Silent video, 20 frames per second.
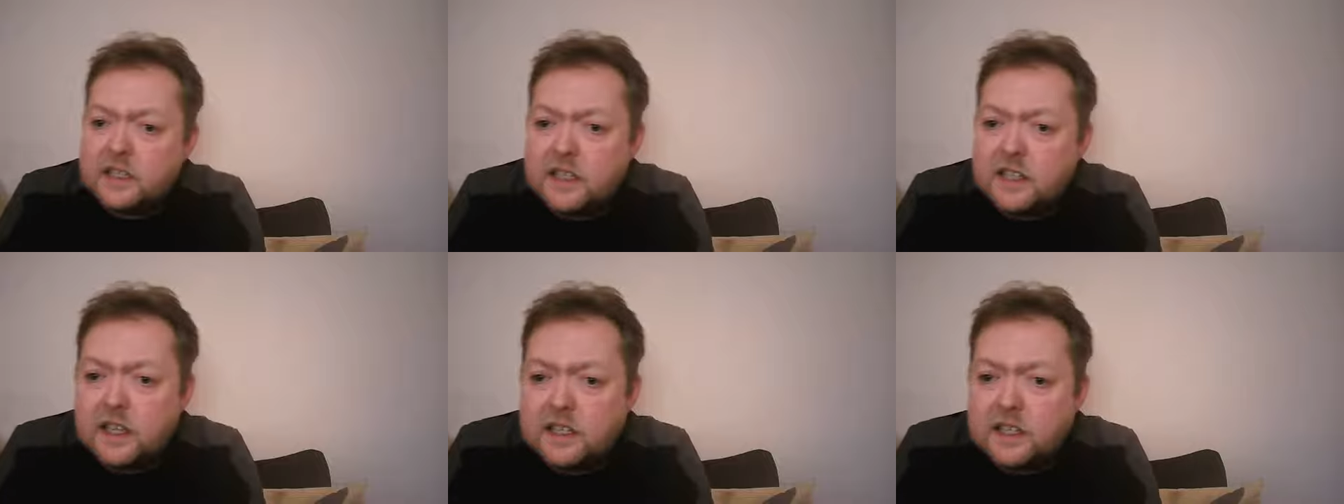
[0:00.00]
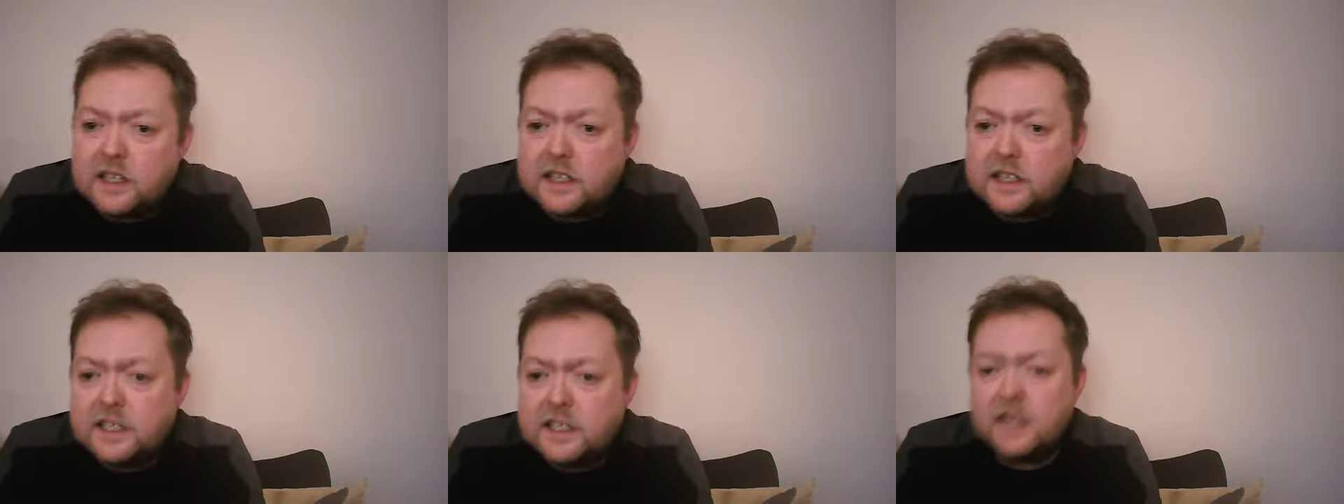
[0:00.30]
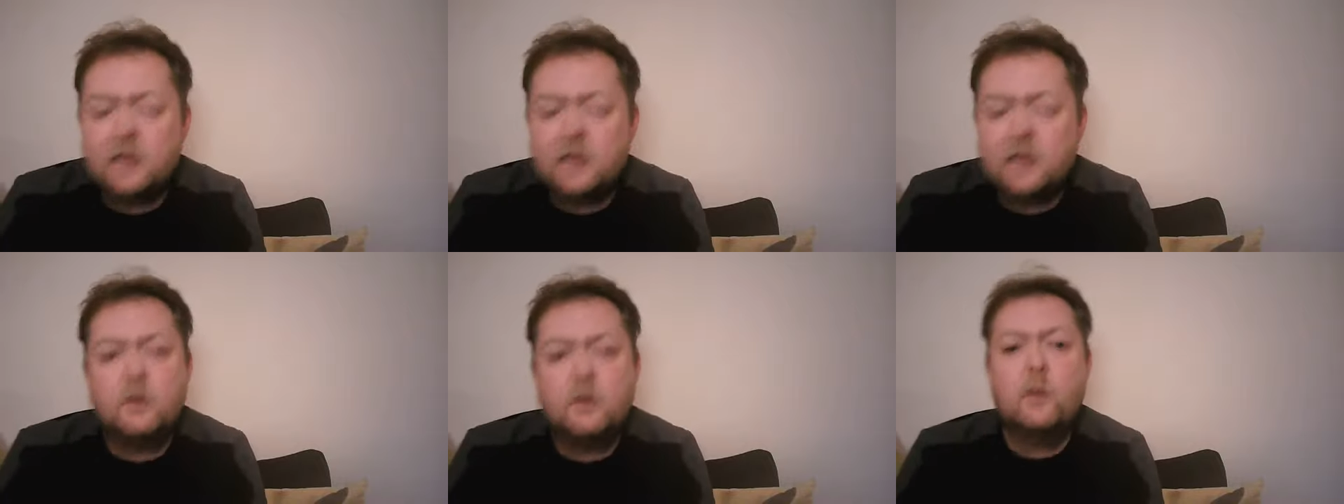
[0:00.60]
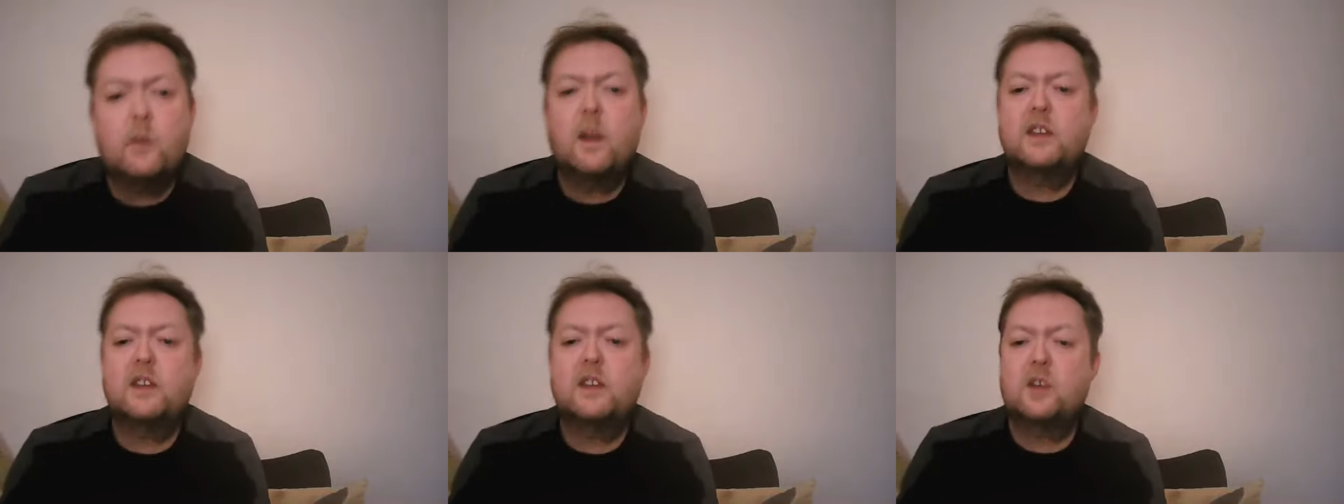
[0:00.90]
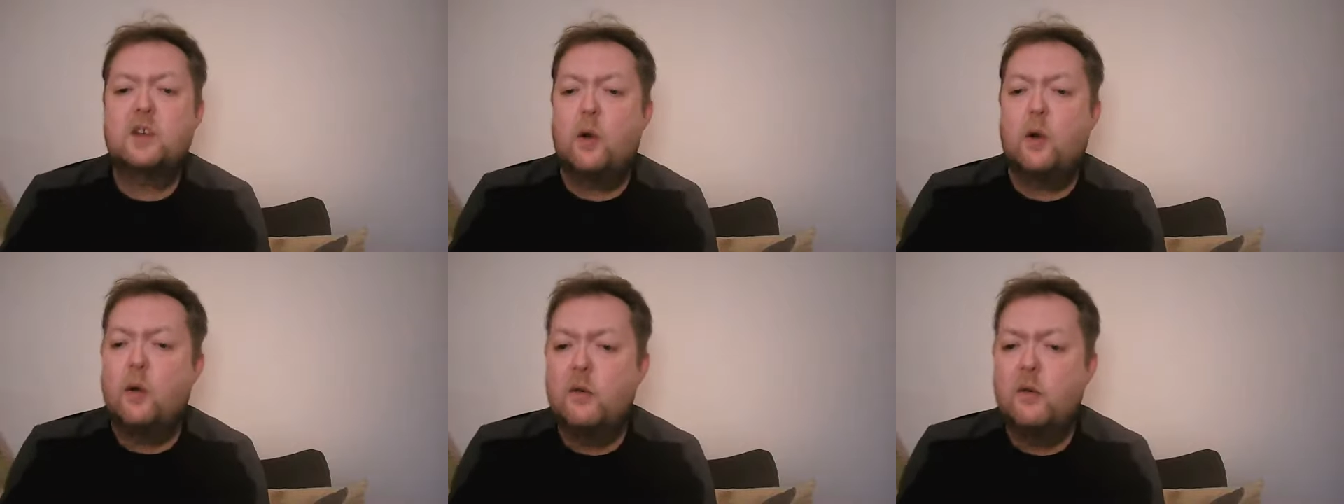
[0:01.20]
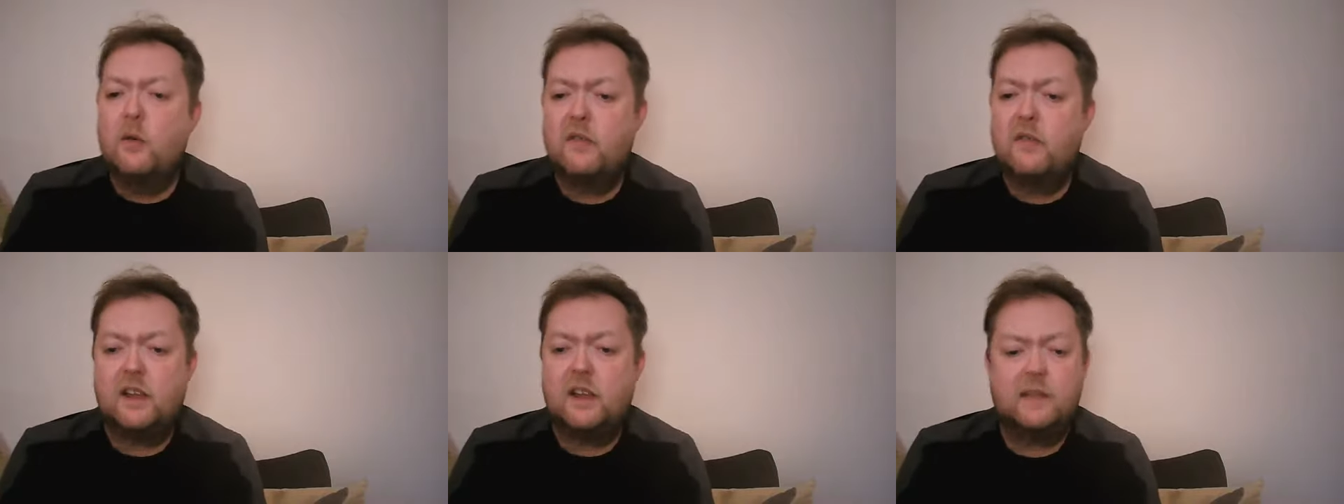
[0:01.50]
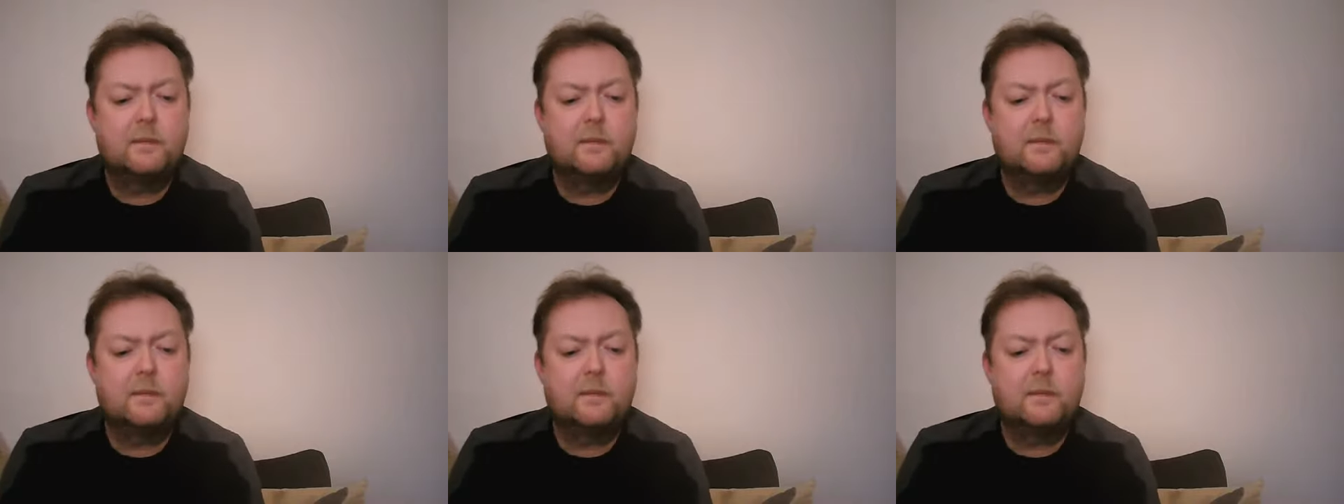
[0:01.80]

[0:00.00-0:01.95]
that we went over,